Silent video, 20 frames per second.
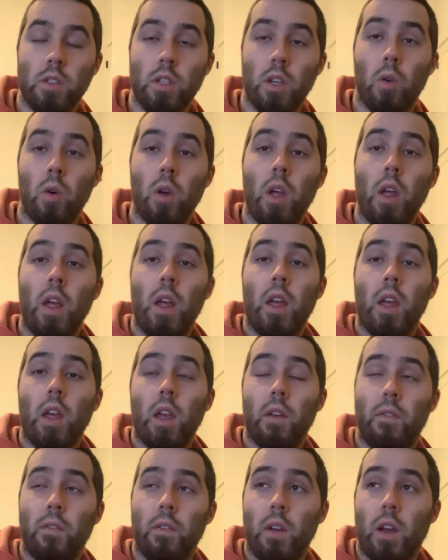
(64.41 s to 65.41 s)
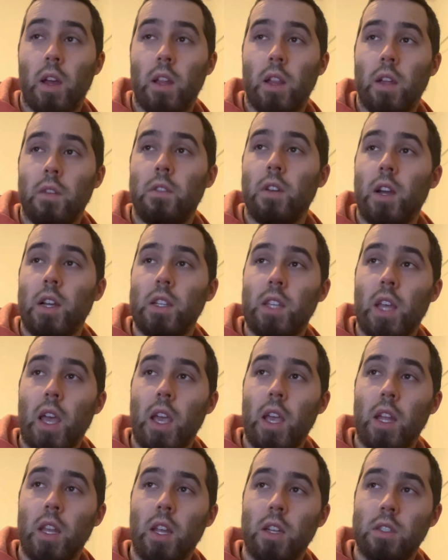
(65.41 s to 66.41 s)
So if I left you guys
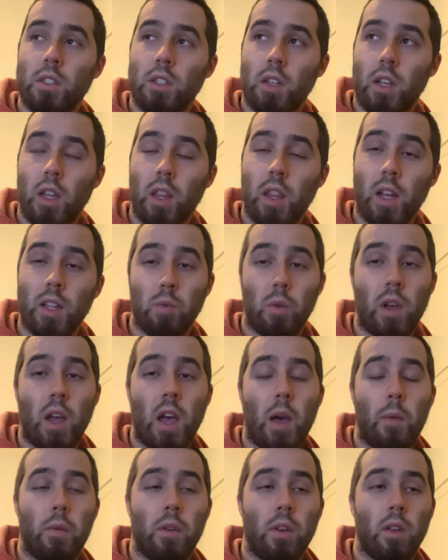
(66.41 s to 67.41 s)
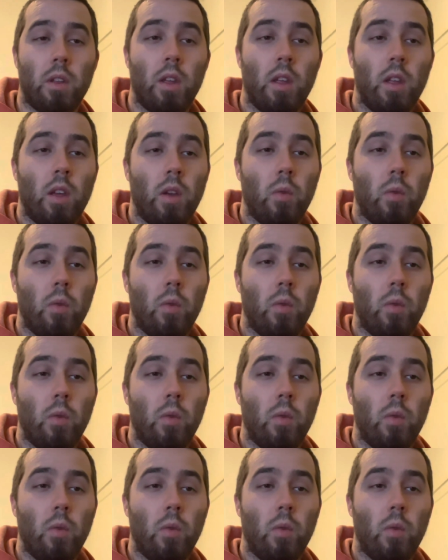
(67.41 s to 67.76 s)
hanging yesterday, that's what happened.